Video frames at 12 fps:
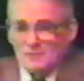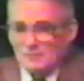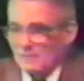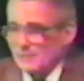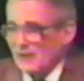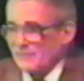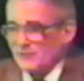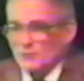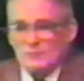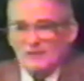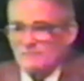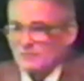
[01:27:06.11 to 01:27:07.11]
They've been out there
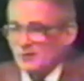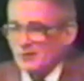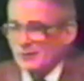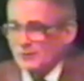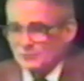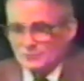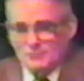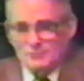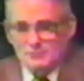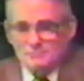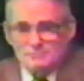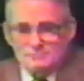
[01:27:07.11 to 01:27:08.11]
doing that for years, you know.
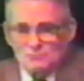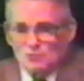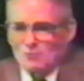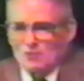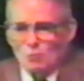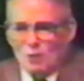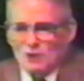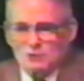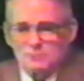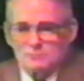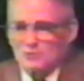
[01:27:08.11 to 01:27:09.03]
Nobody watched them,